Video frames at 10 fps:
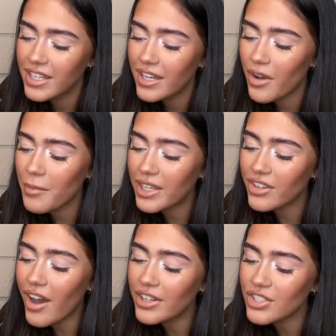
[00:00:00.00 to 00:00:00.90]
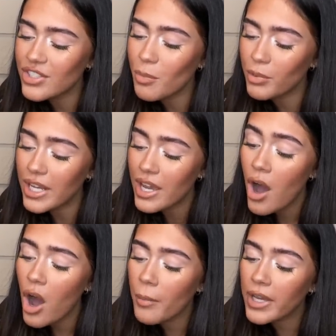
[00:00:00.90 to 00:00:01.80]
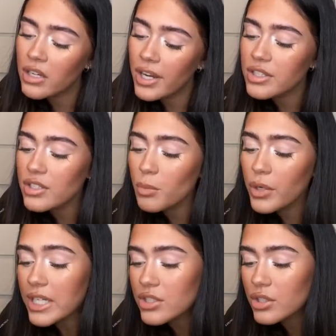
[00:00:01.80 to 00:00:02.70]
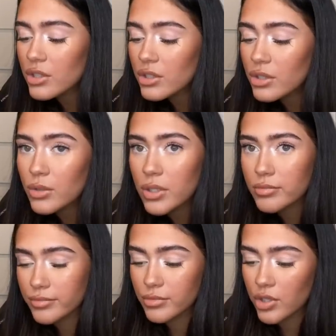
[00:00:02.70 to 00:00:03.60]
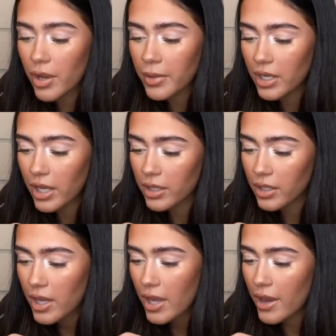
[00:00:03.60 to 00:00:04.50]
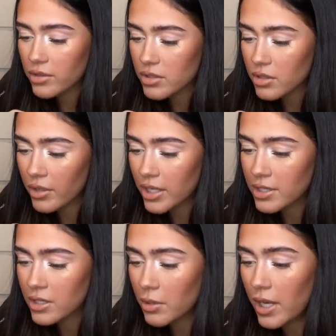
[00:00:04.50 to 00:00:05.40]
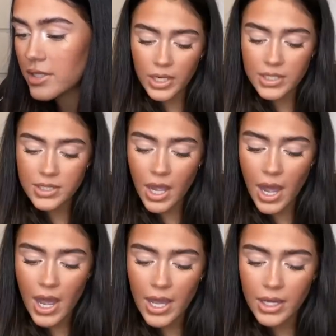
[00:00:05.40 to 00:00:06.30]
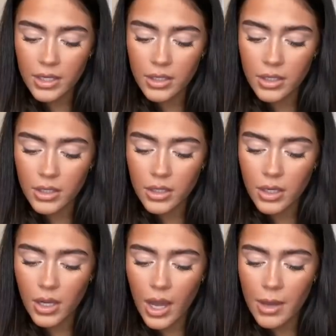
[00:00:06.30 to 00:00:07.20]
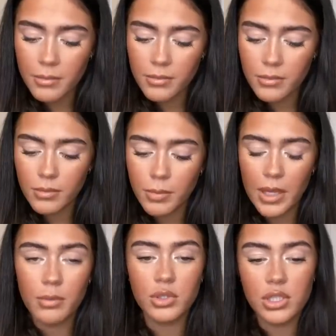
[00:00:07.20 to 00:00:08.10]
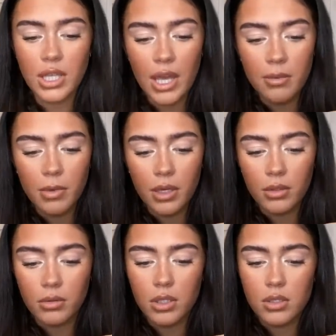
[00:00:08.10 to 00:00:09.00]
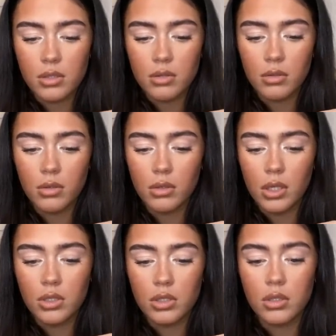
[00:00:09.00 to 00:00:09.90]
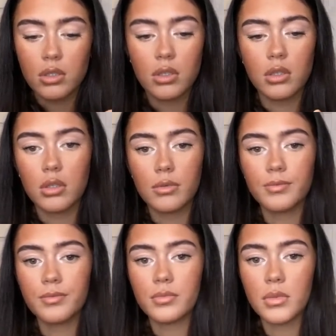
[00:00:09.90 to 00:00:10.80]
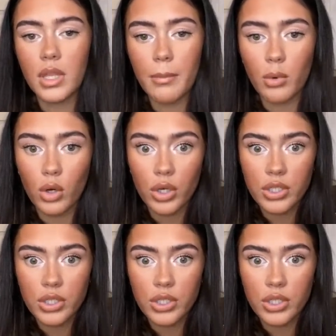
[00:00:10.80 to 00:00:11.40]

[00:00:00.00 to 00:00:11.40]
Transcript: oh my god, you're so pretty. Oh my god, you're so pretty too. Do you know what I mean? Like, everyone's so nice in the toilet. Honest, I, I'm, people just hate me because they just, they're bored